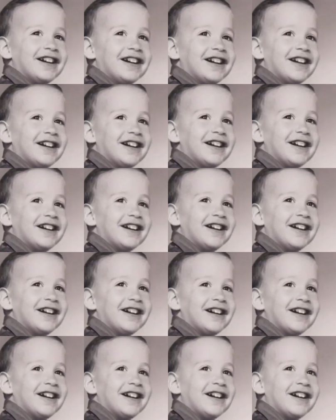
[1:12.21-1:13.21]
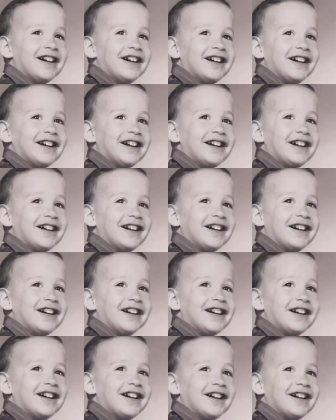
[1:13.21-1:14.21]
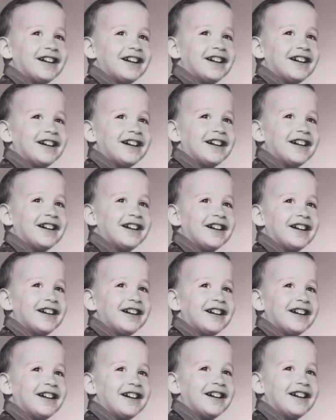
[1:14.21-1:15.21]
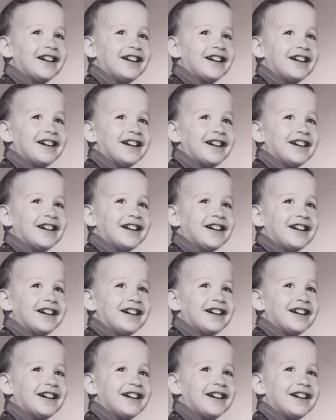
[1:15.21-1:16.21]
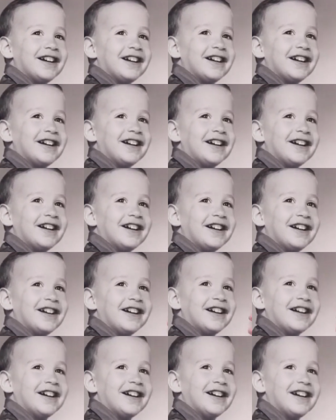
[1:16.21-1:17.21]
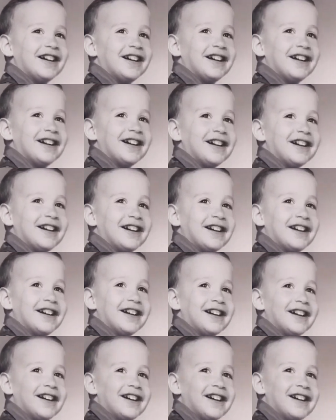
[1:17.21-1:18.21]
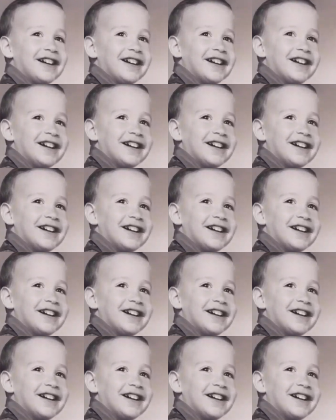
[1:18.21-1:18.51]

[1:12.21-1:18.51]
This person isn't speaking.